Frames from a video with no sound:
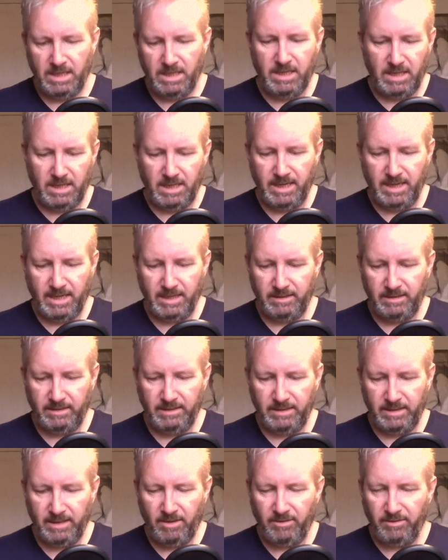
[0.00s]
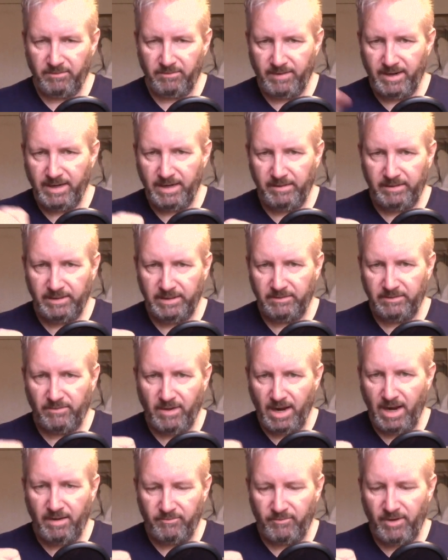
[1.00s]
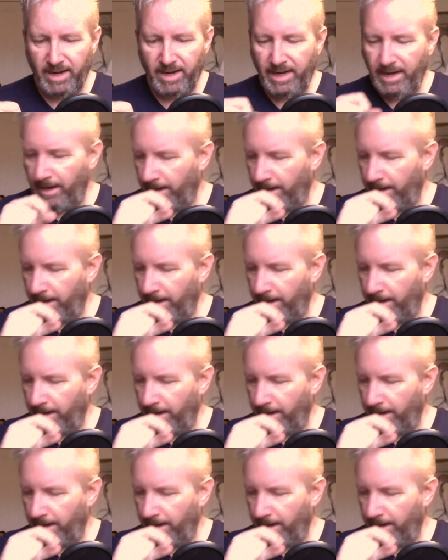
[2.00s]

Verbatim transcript: and uh, on the radio, and he said, "Right, I'm ready."